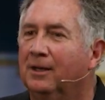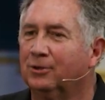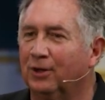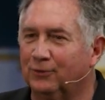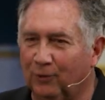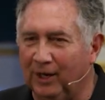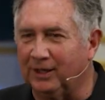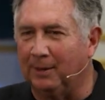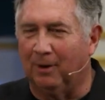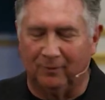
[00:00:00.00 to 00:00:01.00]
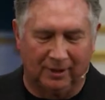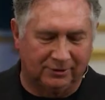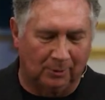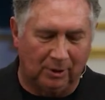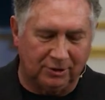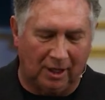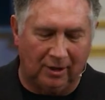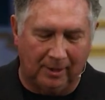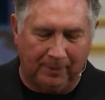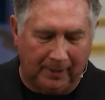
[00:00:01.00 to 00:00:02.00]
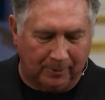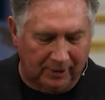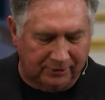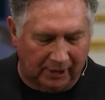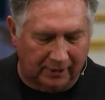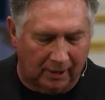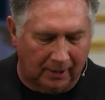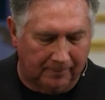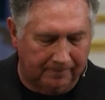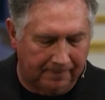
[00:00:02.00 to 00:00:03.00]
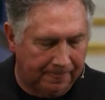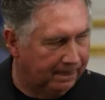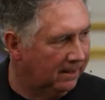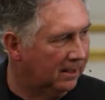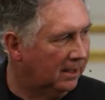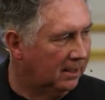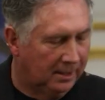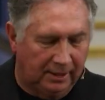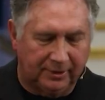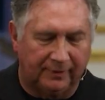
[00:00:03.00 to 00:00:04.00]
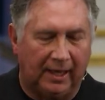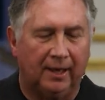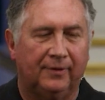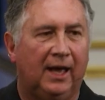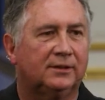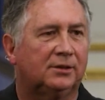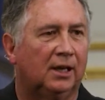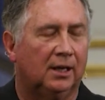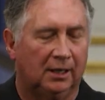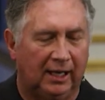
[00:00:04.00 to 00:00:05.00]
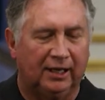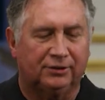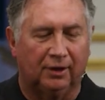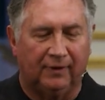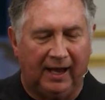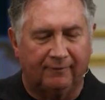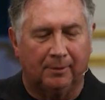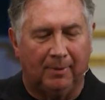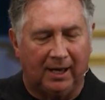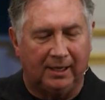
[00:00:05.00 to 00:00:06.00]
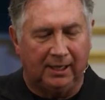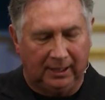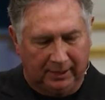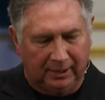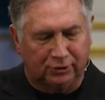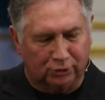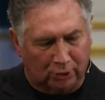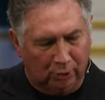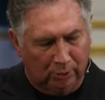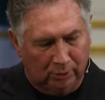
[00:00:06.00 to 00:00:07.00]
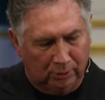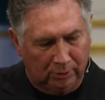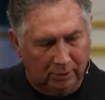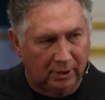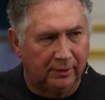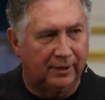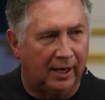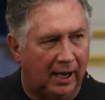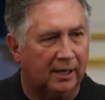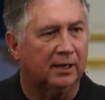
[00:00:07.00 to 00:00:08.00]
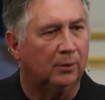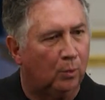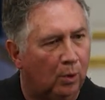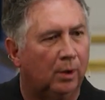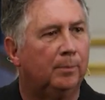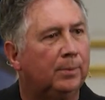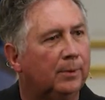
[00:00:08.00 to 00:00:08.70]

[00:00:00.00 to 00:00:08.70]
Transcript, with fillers: So his friend came over and said, what you got on that paper? He said, uh, he said that, that's a list of everybody in this school that I can whoop.